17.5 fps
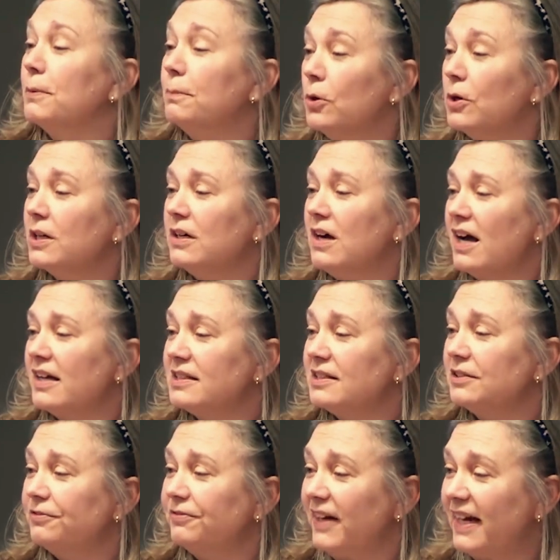more
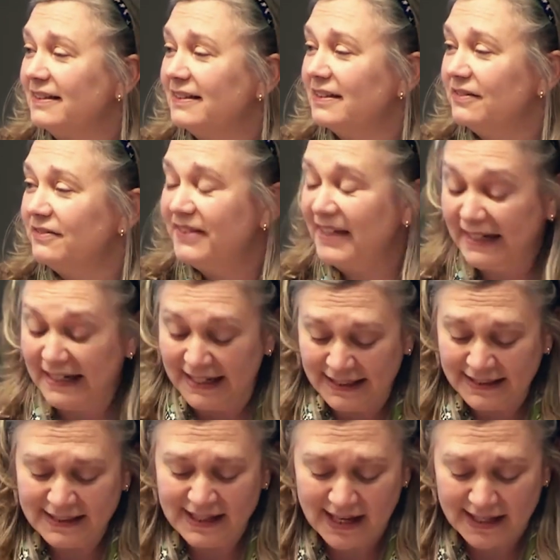cost-effective than
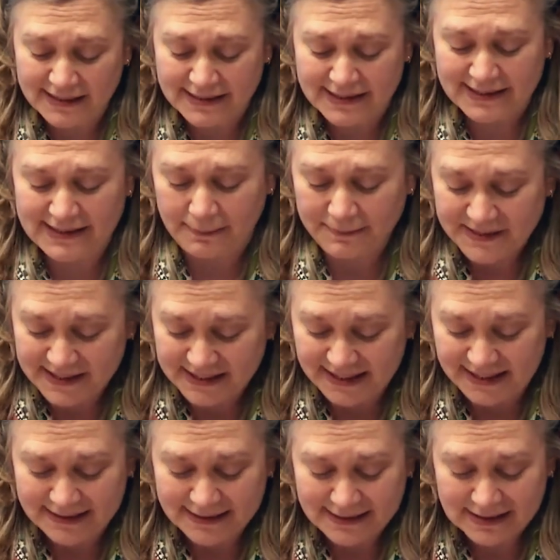in-kind
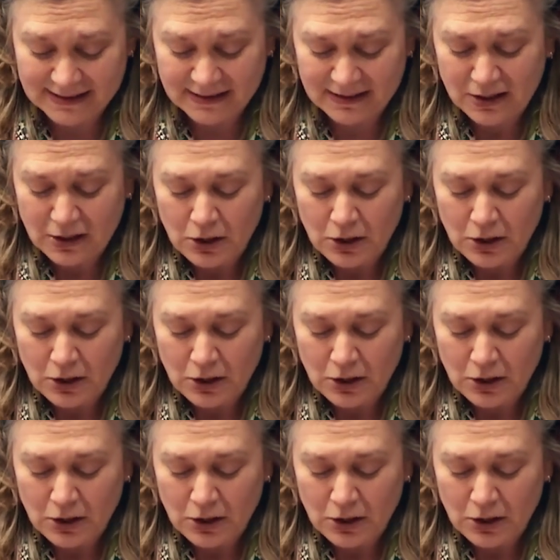subsidies,